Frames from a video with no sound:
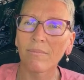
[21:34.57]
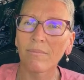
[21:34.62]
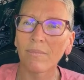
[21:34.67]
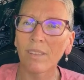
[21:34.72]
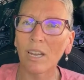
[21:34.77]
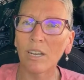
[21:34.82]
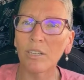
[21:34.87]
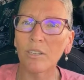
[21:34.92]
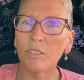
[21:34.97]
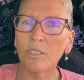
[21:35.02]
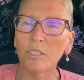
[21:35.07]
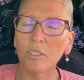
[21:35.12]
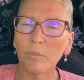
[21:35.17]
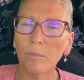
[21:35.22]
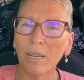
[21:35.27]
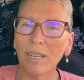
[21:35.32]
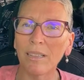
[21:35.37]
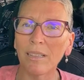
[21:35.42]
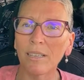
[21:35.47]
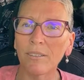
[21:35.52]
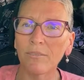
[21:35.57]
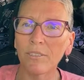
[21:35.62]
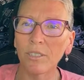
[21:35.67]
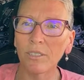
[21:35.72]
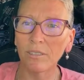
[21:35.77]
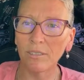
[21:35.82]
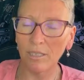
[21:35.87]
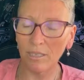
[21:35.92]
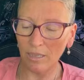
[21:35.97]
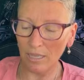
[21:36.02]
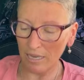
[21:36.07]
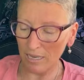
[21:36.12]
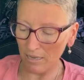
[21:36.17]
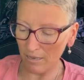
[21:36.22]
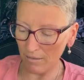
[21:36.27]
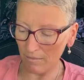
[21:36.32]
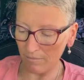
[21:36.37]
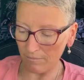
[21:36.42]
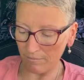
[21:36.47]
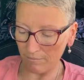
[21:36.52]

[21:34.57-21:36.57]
Are you still by Leadville? You like it?